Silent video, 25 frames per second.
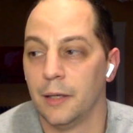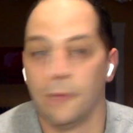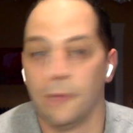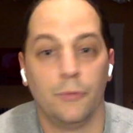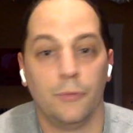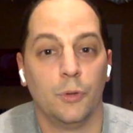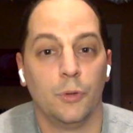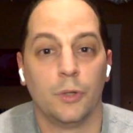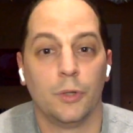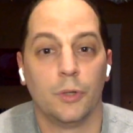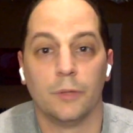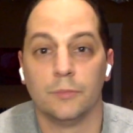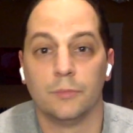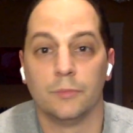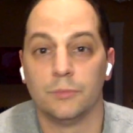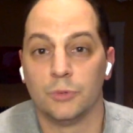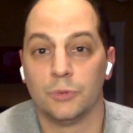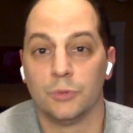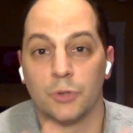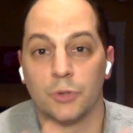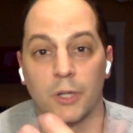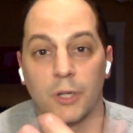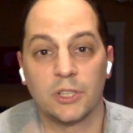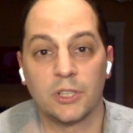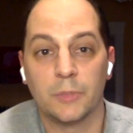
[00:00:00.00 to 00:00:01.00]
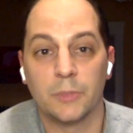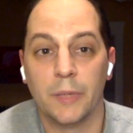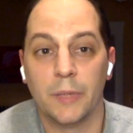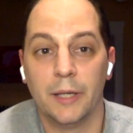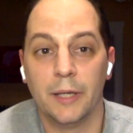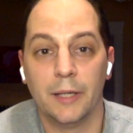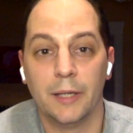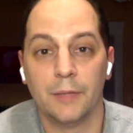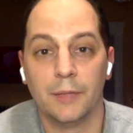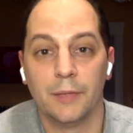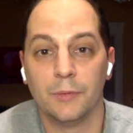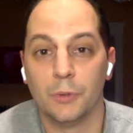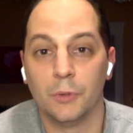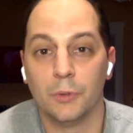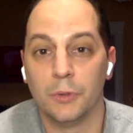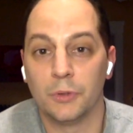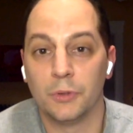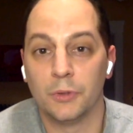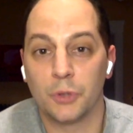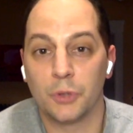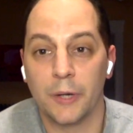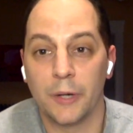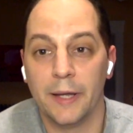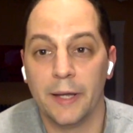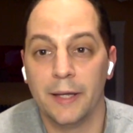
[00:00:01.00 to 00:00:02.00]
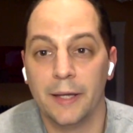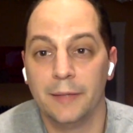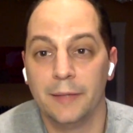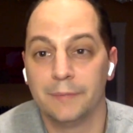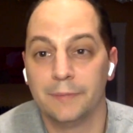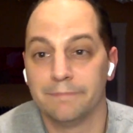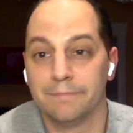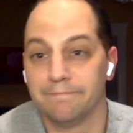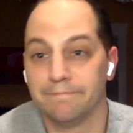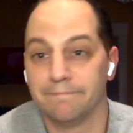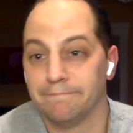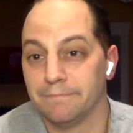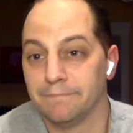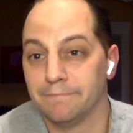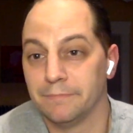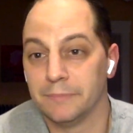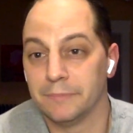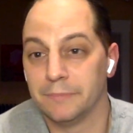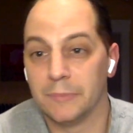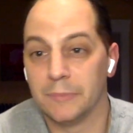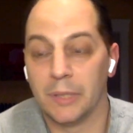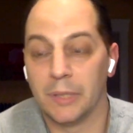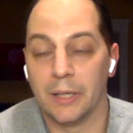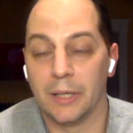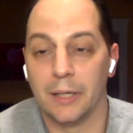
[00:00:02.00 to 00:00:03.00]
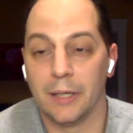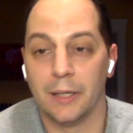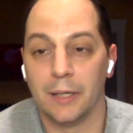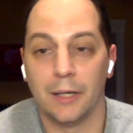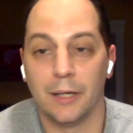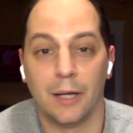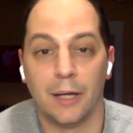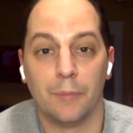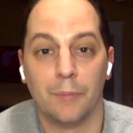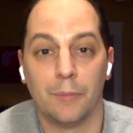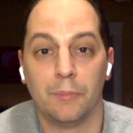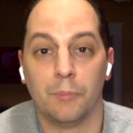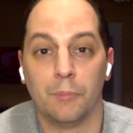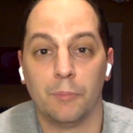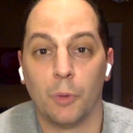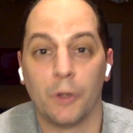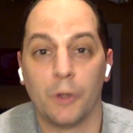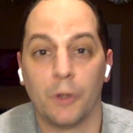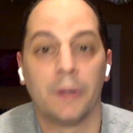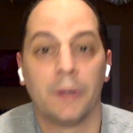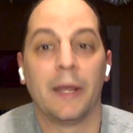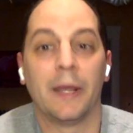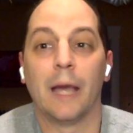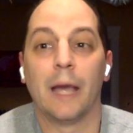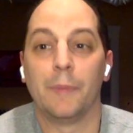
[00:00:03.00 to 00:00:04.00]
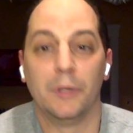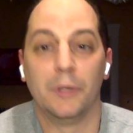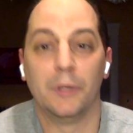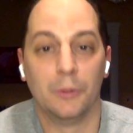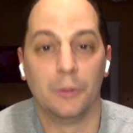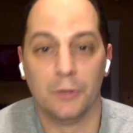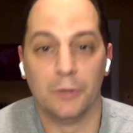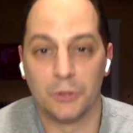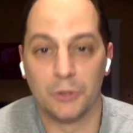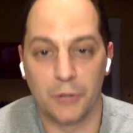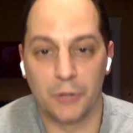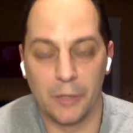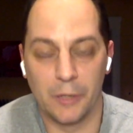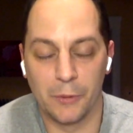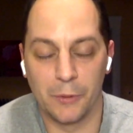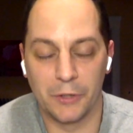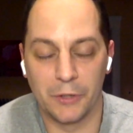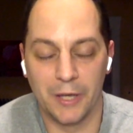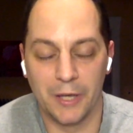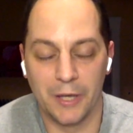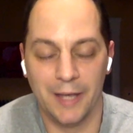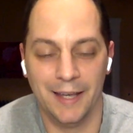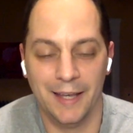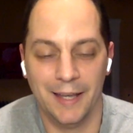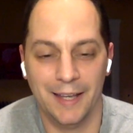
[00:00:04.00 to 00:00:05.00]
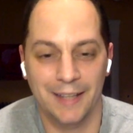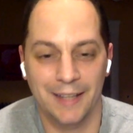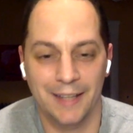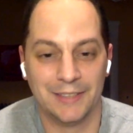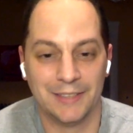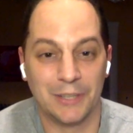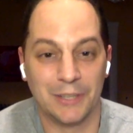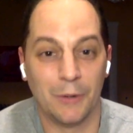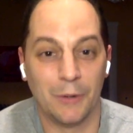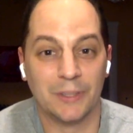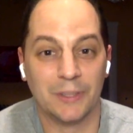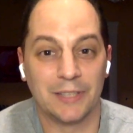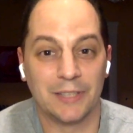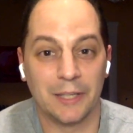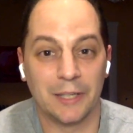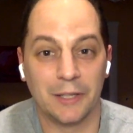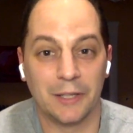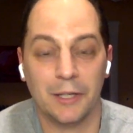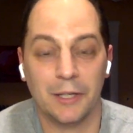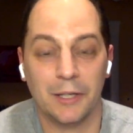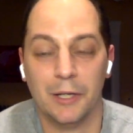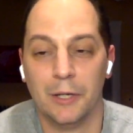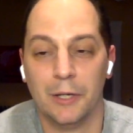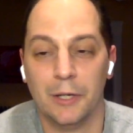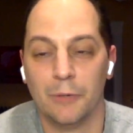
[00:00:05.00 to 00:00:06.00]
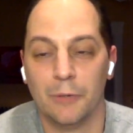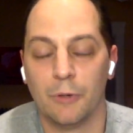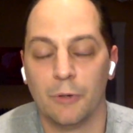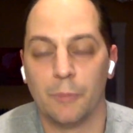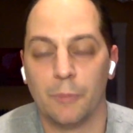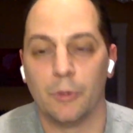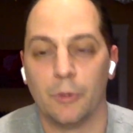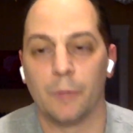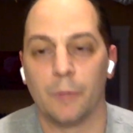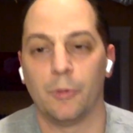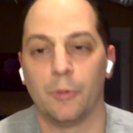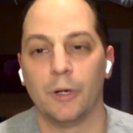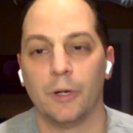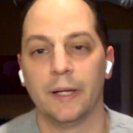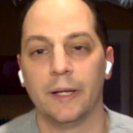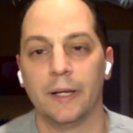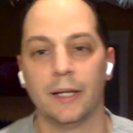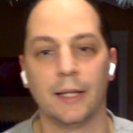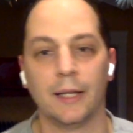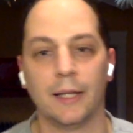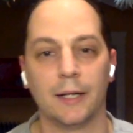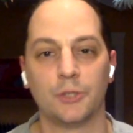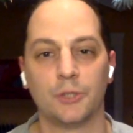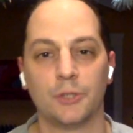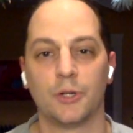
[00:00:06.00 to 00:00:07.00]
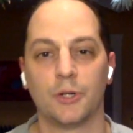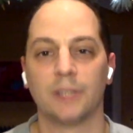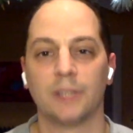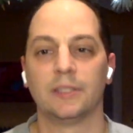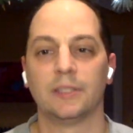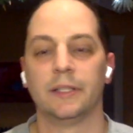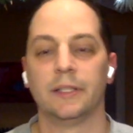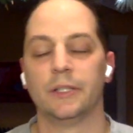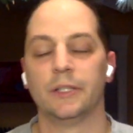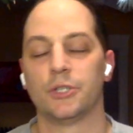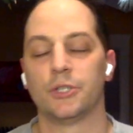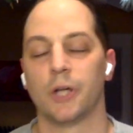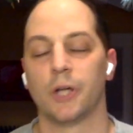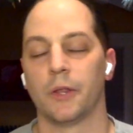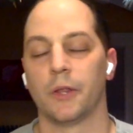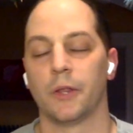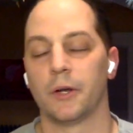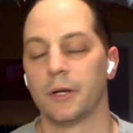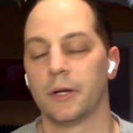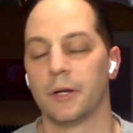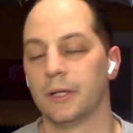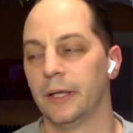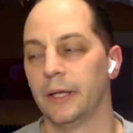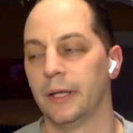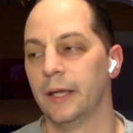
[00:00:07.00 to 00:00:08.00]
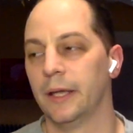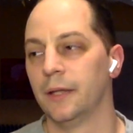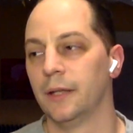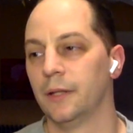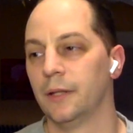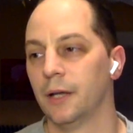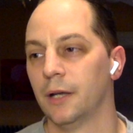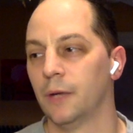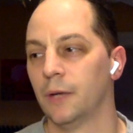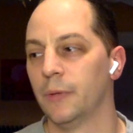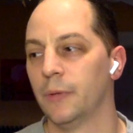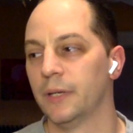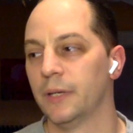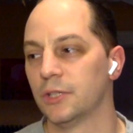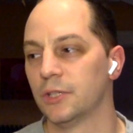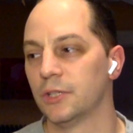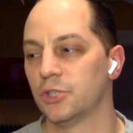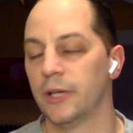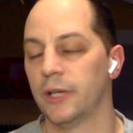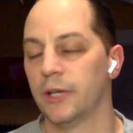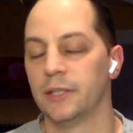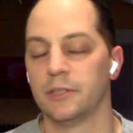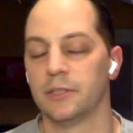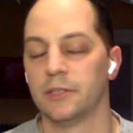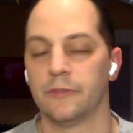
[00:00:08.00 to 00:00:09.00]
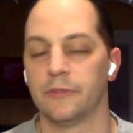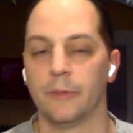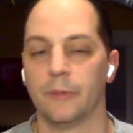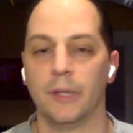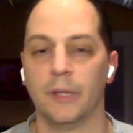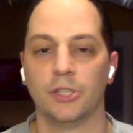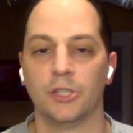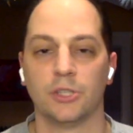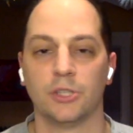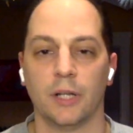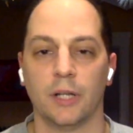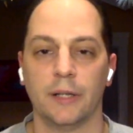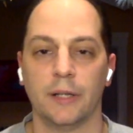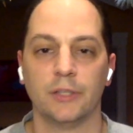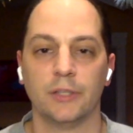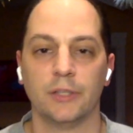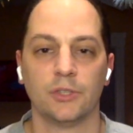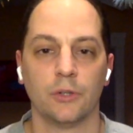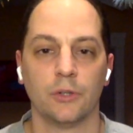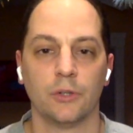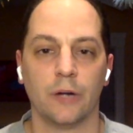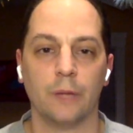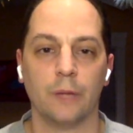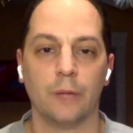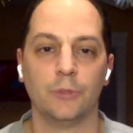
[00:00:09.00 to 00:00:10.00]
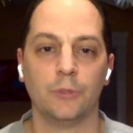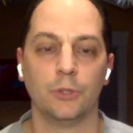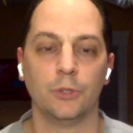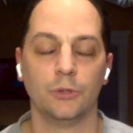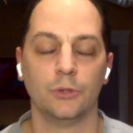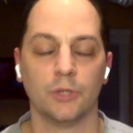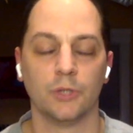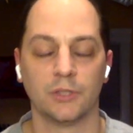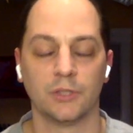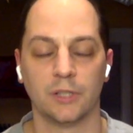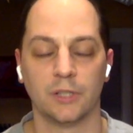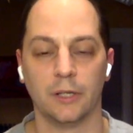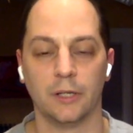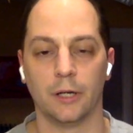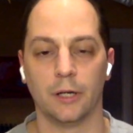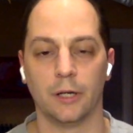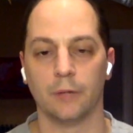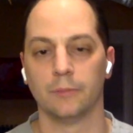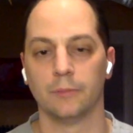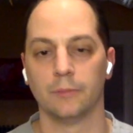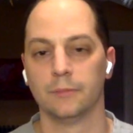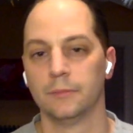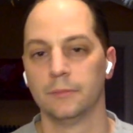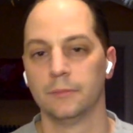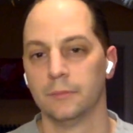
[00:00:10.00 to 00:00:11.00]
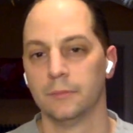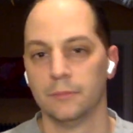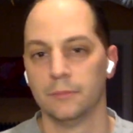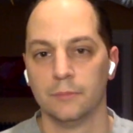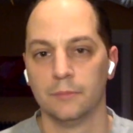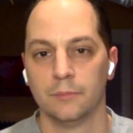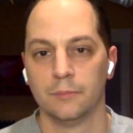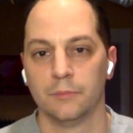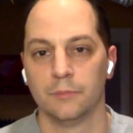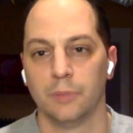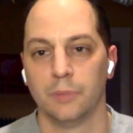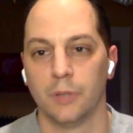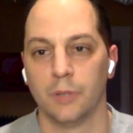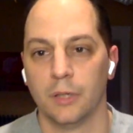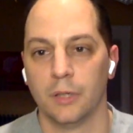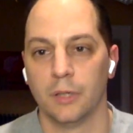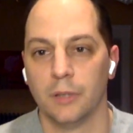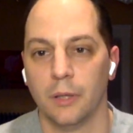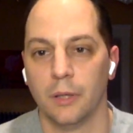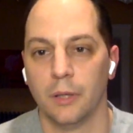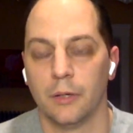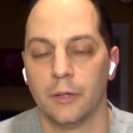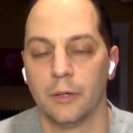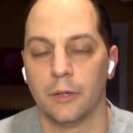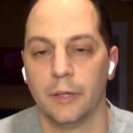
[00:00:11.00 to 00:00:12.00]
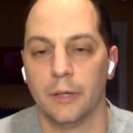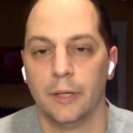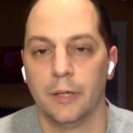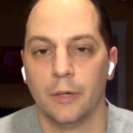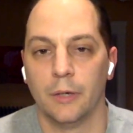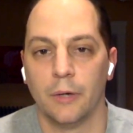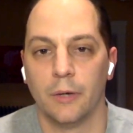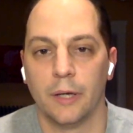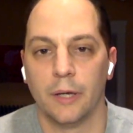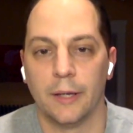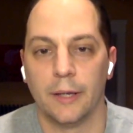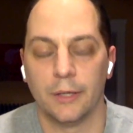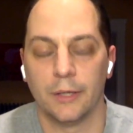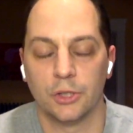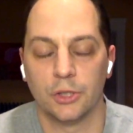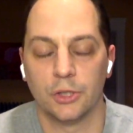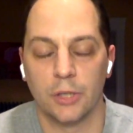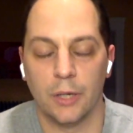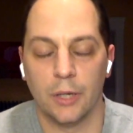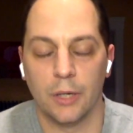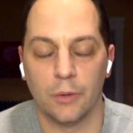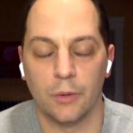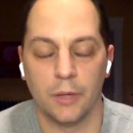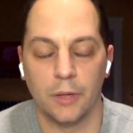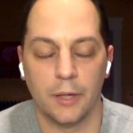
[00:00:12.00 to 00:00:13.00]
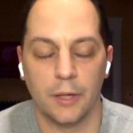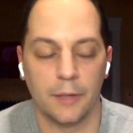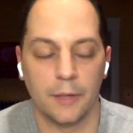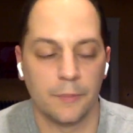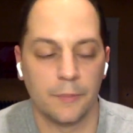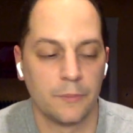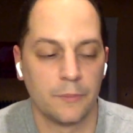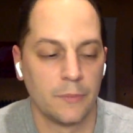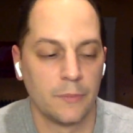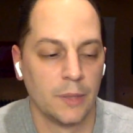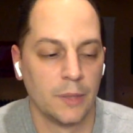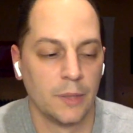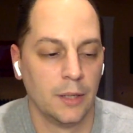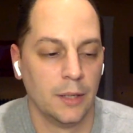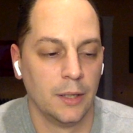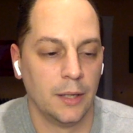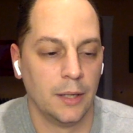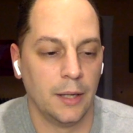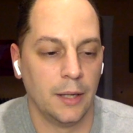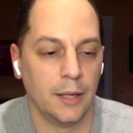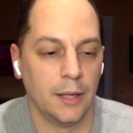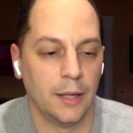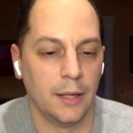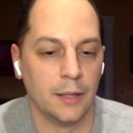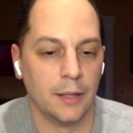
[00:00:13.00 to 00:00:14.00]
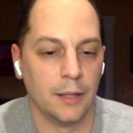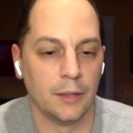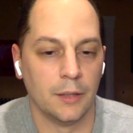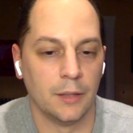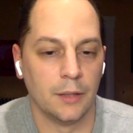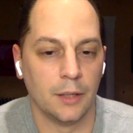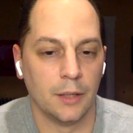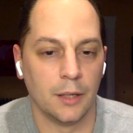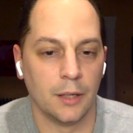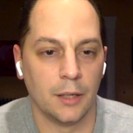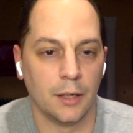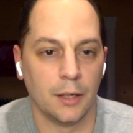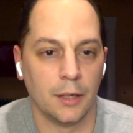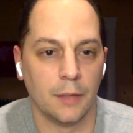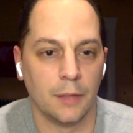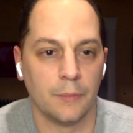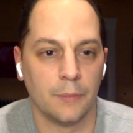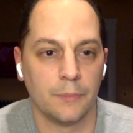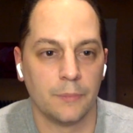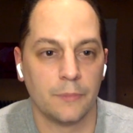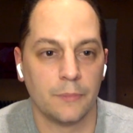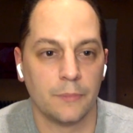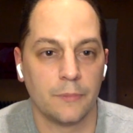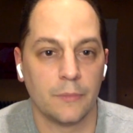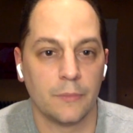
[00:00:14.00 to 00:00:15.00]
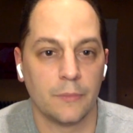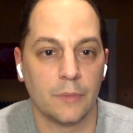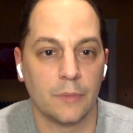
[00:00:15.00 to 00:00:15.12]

if you can trust me and do the trade, then I'm more than happy to do the trade with you. So it's like we're putting a lot of trust in each other, and we exchange information on Instagram too, just to put another connection out there. And